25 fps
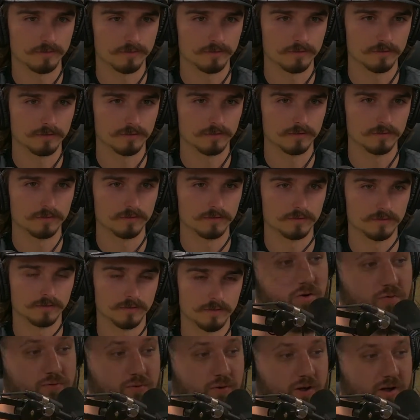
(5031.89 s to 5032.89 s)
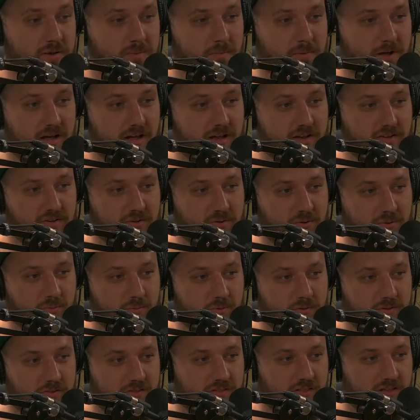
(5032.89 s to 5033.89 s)
I'm way more frightened by a dude
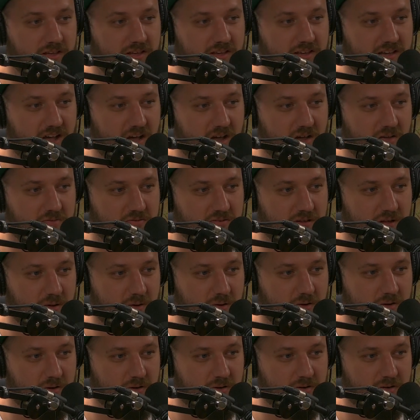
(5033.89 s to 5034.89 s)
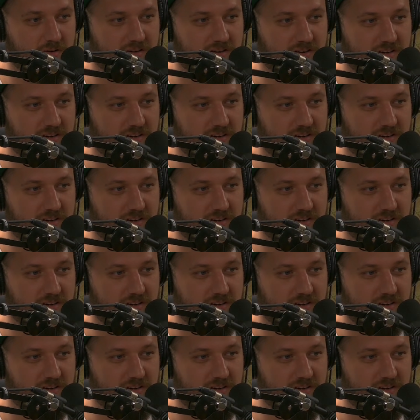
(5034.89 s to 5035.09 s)
with like cauliflower ear.